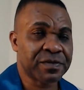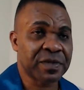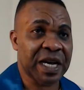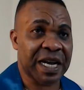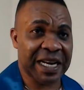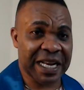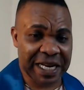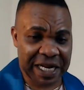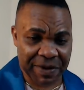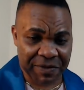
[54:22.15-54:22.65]
and
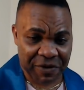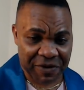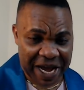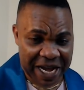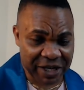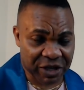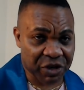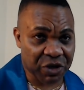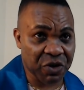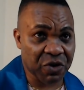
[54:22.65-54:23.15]
let them
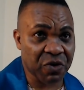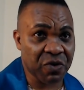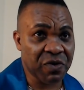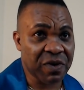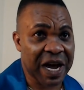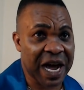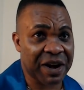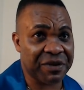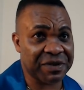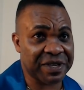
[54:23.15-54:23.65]
write to you
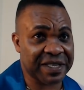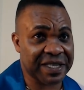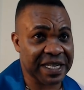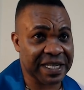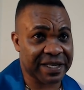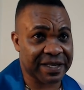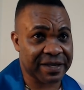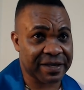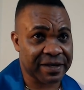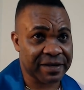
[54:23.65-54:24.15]
a
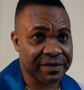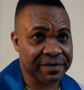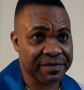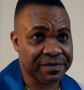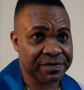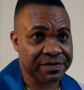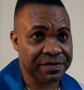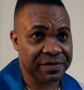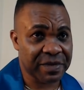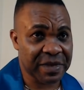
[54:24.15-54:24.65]
receipt
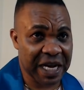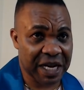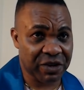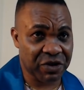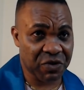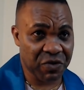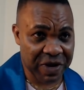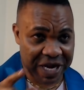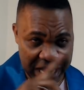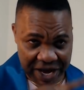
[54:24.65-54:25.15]
that
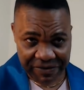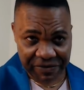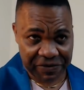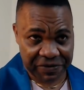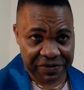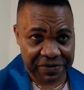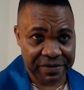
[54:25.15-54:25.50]
you gave.